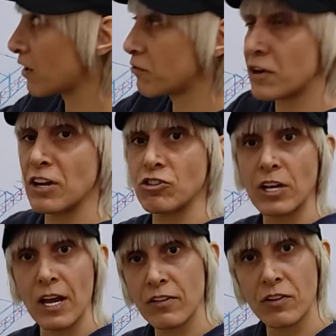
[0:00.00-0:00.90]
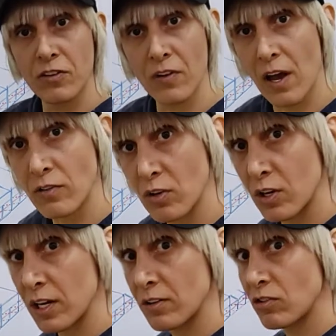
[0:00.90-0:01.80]
a refreshing exercise,
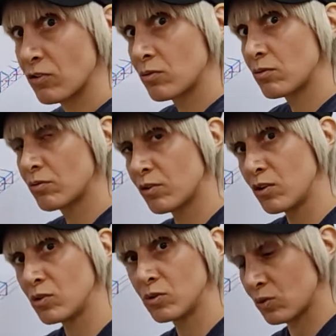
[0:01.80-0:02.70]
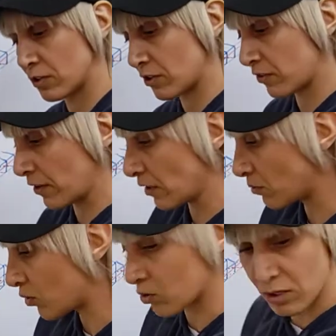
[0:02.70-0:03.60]
okay? Just for you to
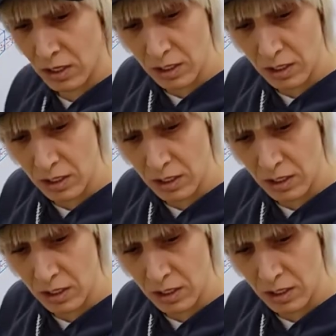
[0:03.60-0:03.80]
understand more.